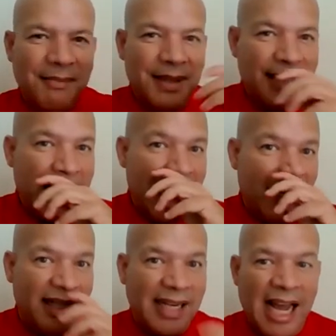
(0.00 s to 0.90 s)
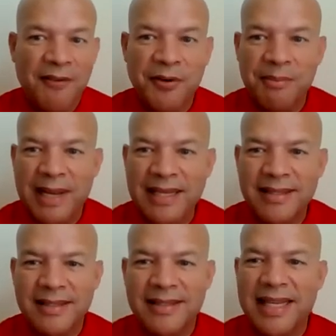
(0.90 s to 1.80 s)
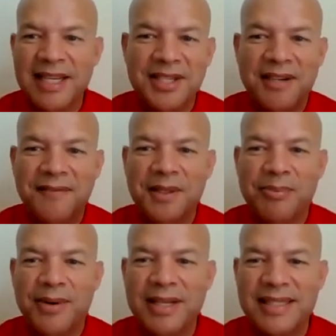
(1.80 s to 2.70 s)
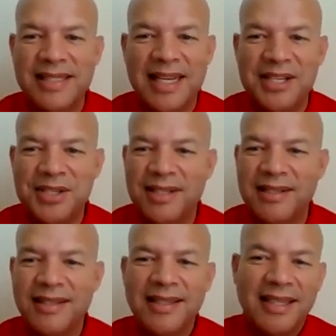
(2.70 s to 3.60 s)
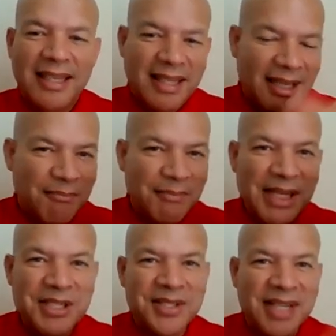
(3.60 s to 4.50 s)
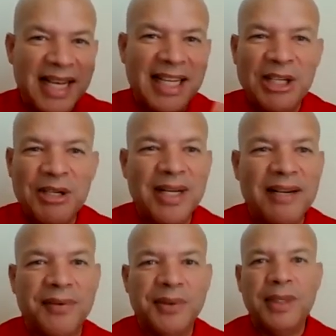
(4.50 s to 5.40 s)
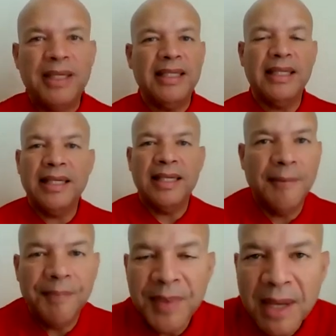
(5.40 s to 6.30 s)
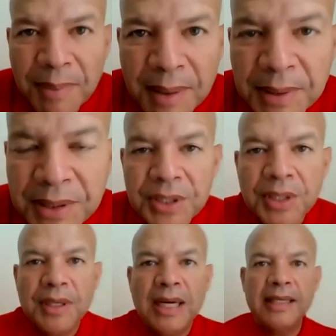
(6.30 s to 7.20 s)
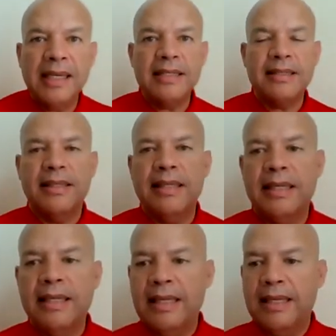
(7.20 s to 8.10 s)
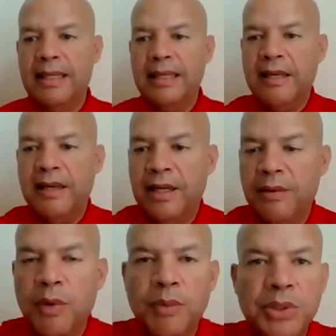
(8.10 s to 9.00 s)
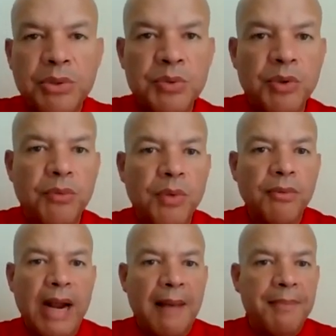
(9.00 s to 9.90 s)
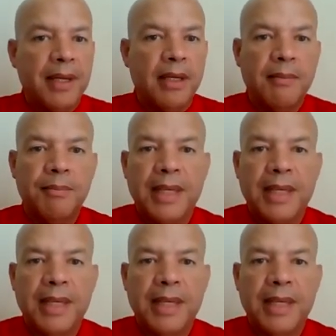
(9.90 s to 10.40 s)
Natalie and Alfred Mason, thanks, Chef, for the presentation. Me just saying hello to everyone. But you know, I guess in what we'll do is we'll wrap it up.